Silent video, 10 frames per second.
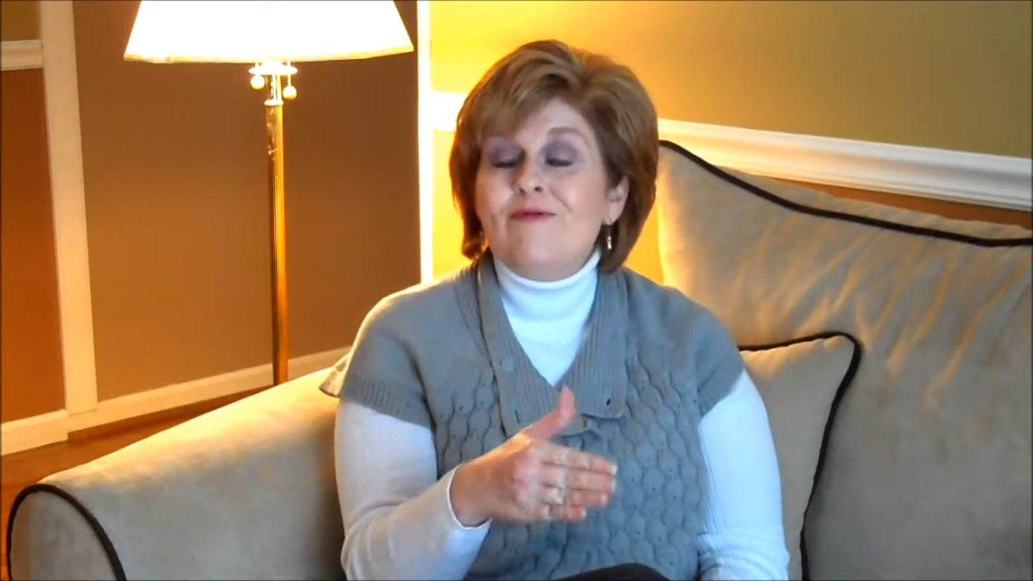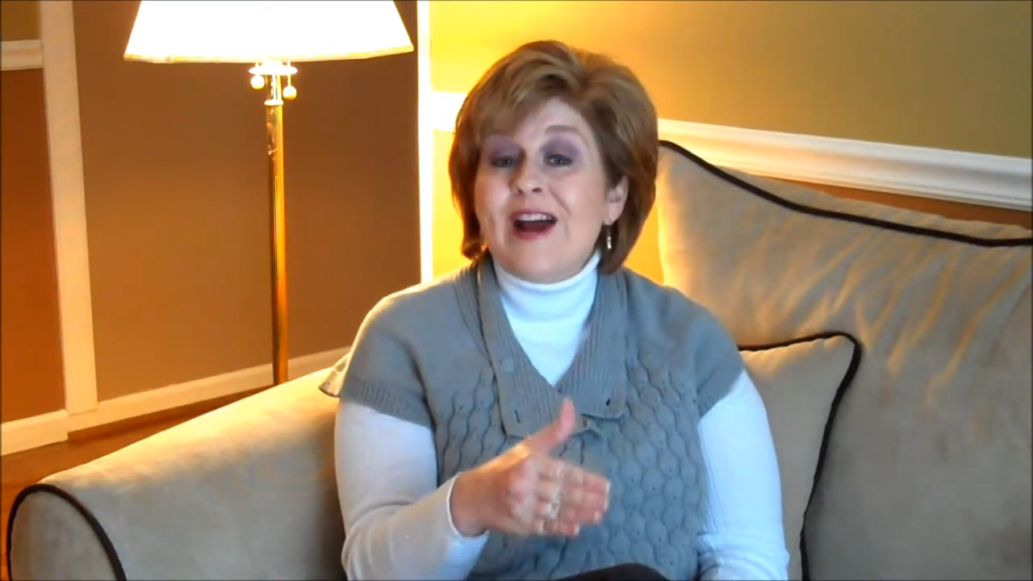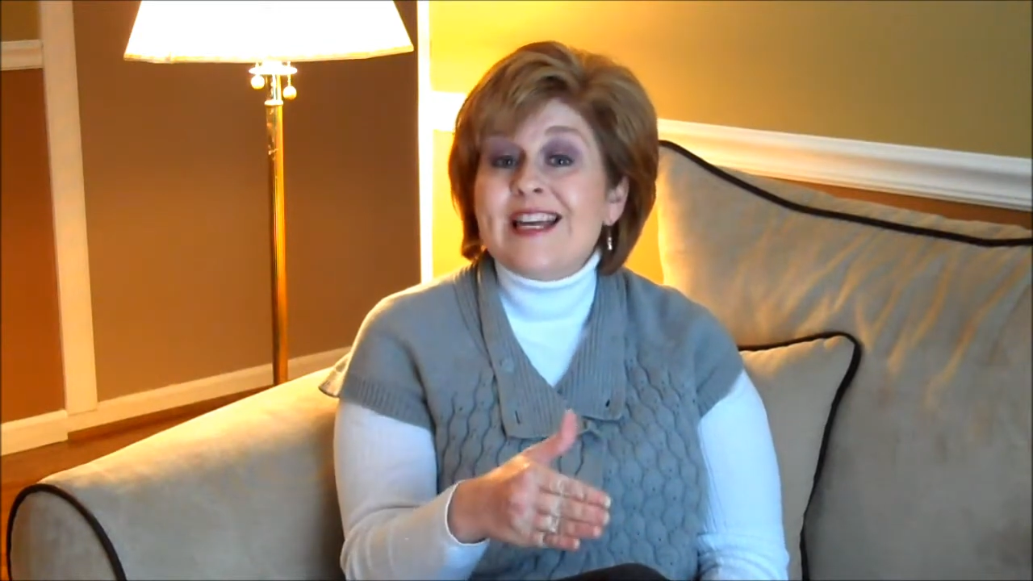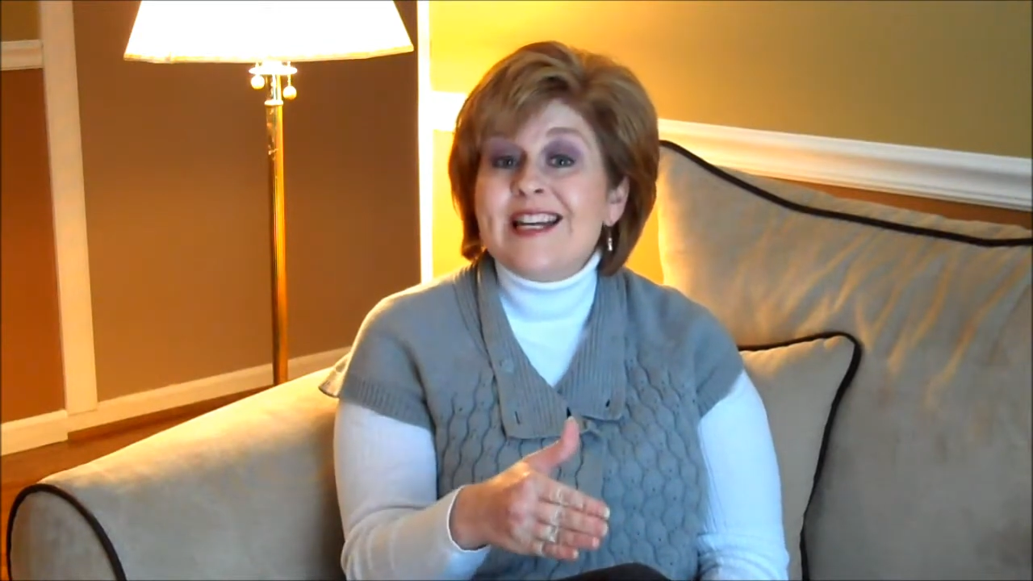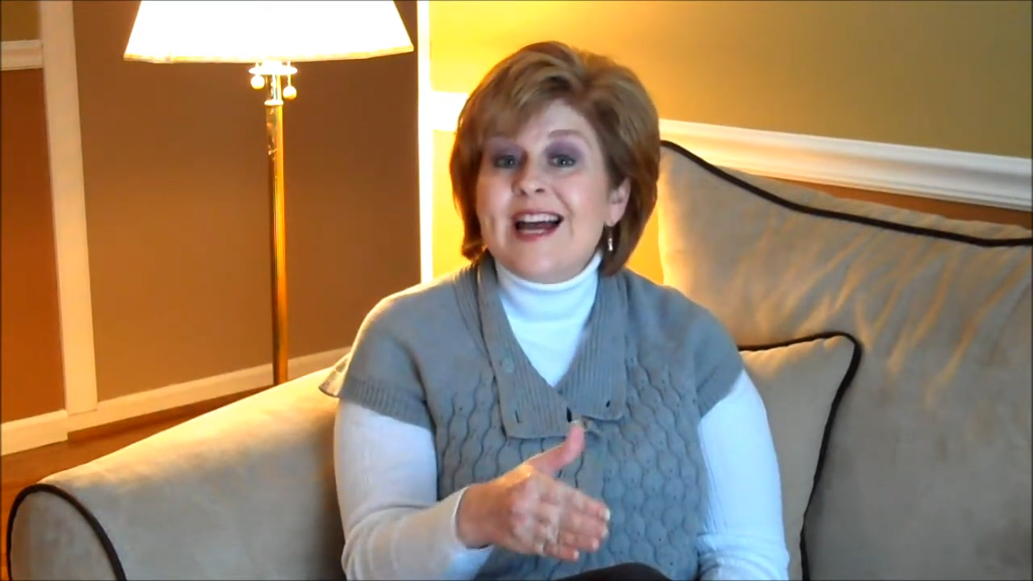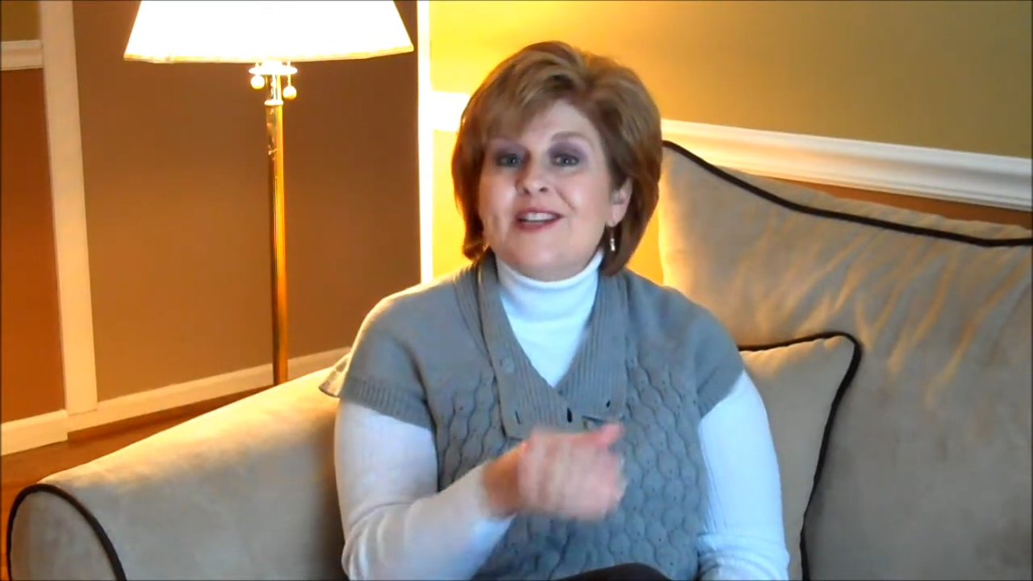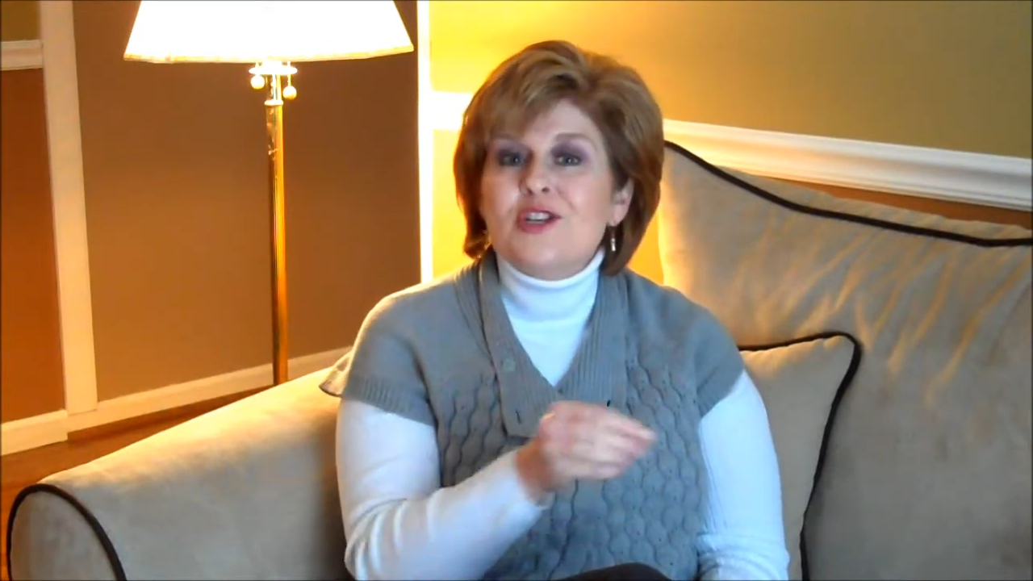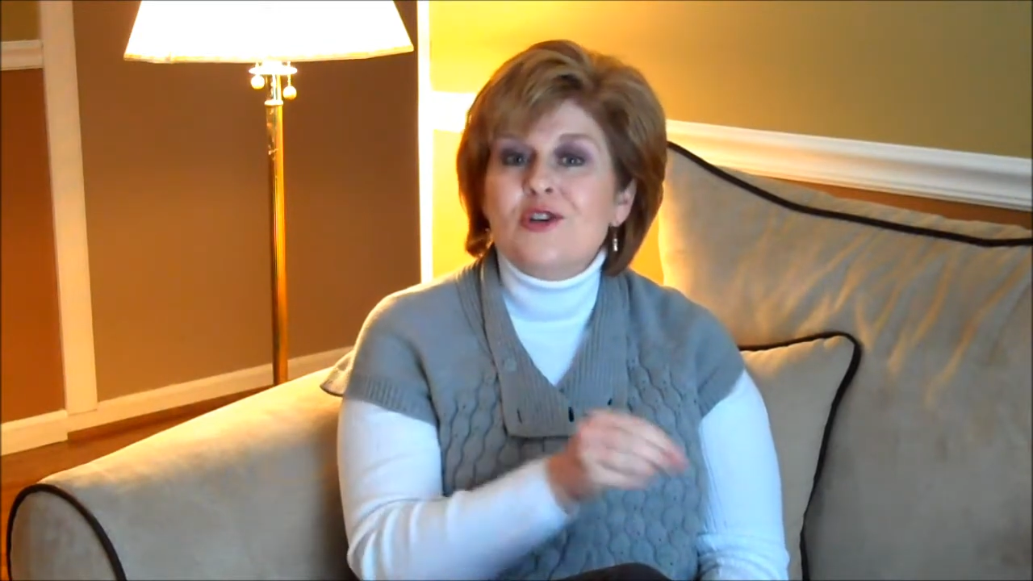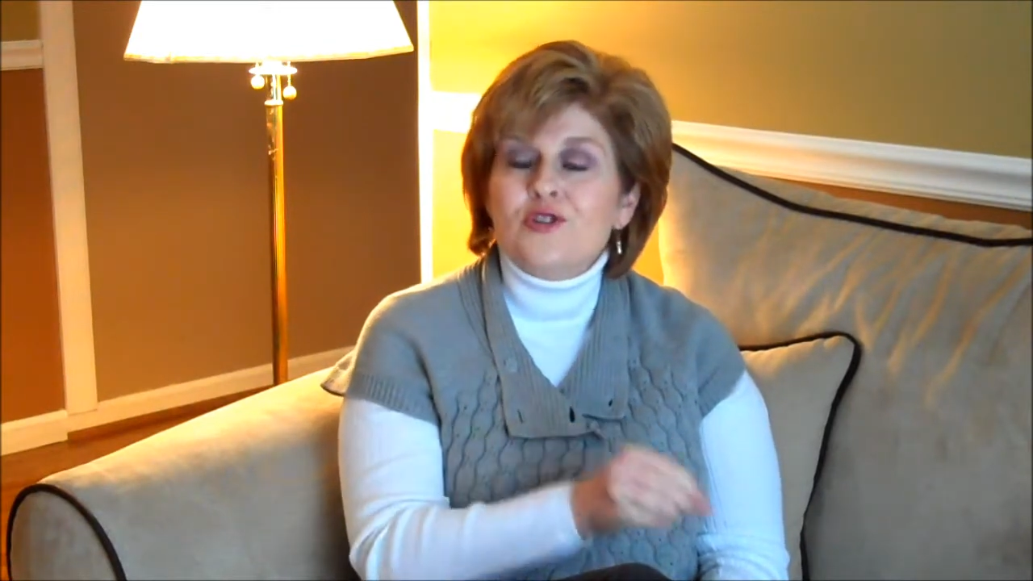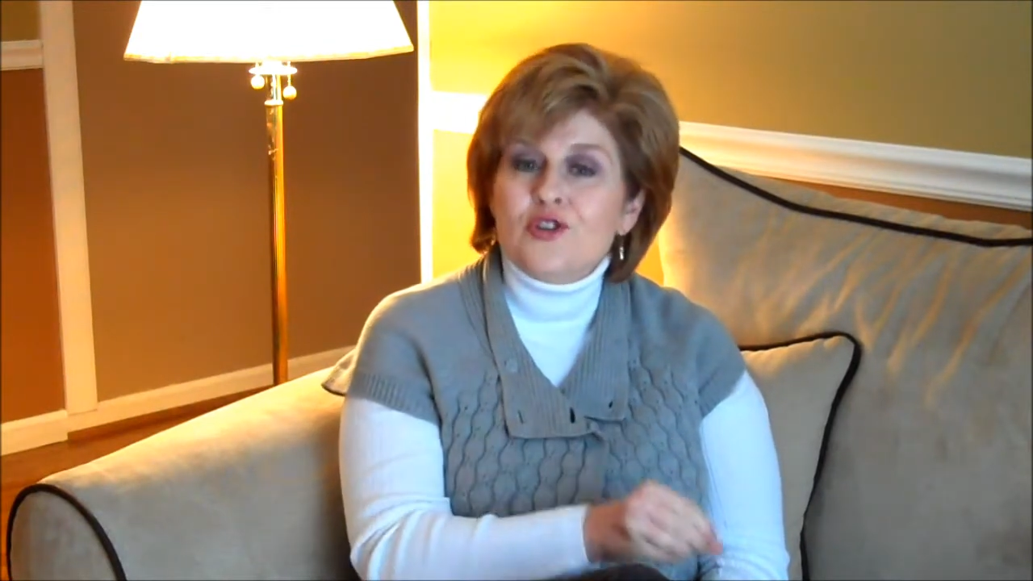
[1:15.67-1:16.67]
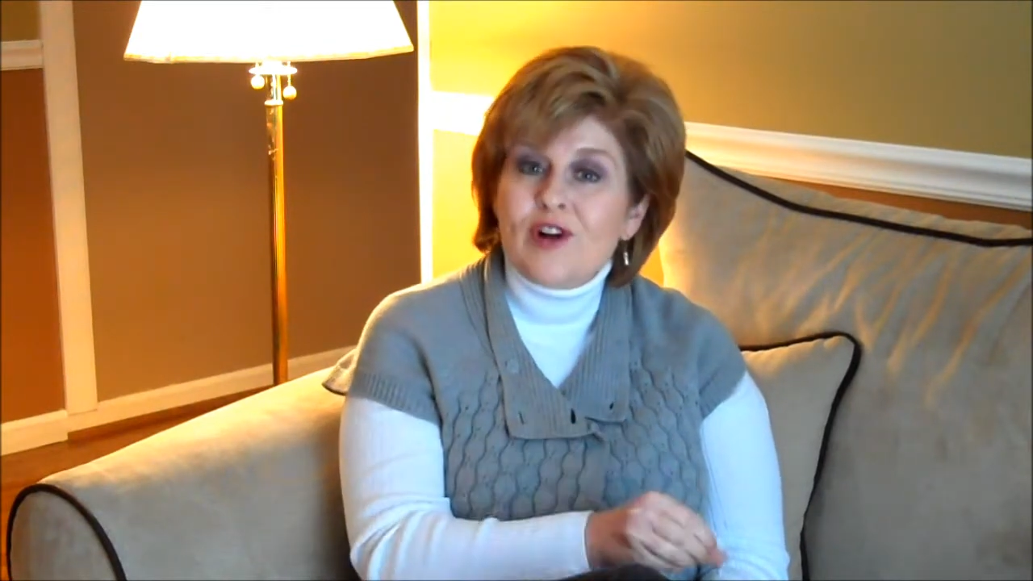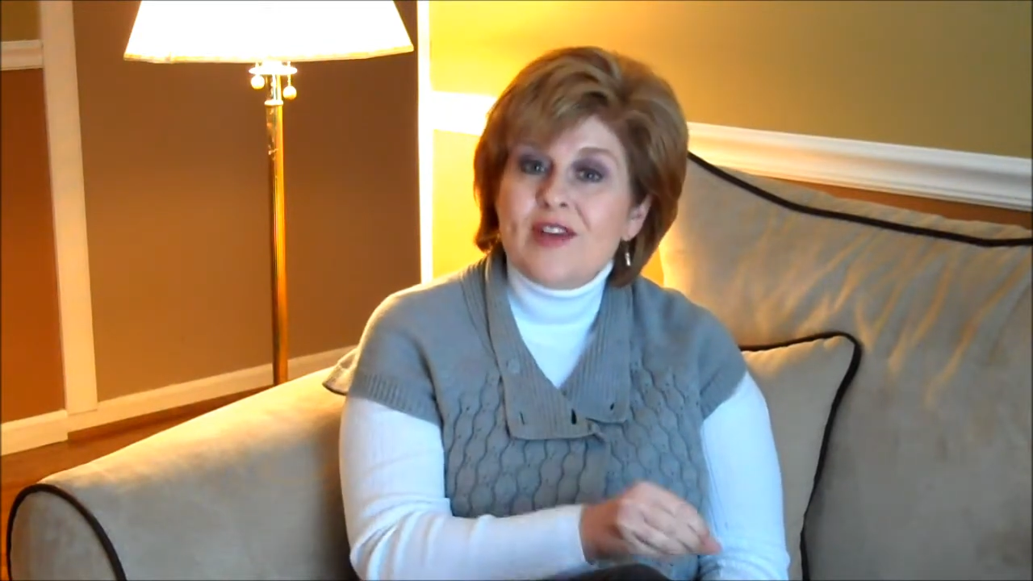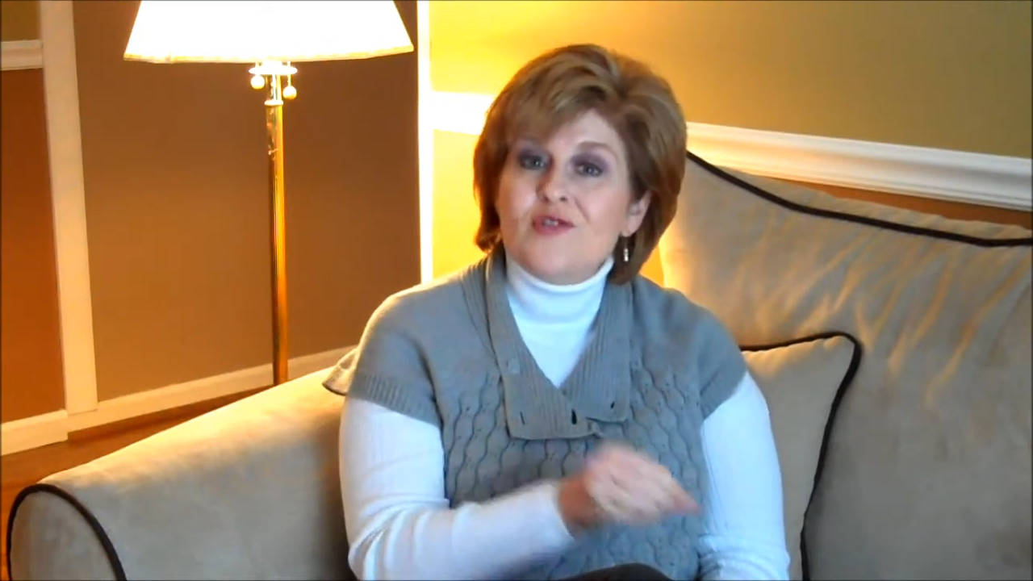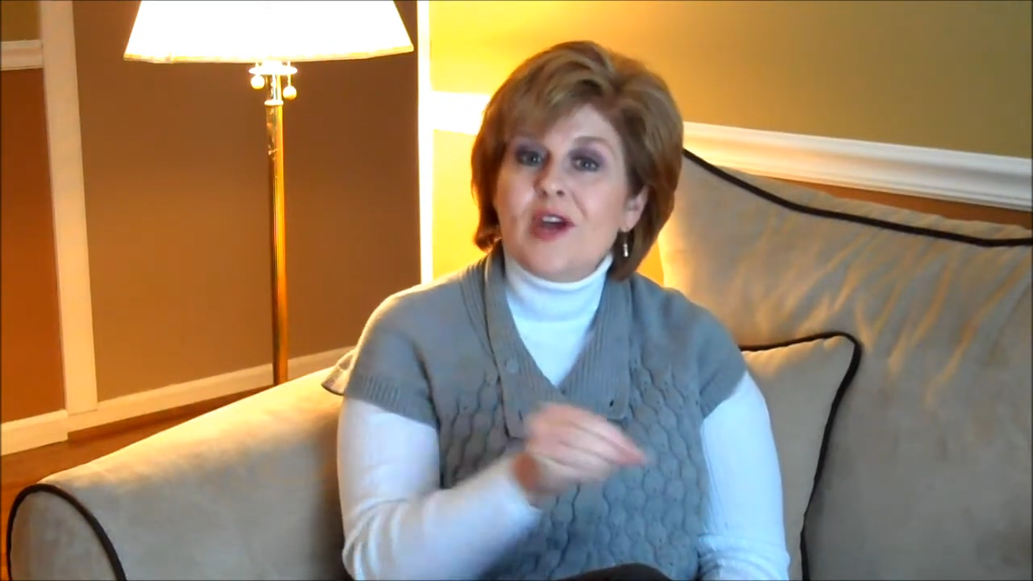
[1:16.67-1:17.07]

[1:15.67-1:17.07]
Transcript: recognizing your strengths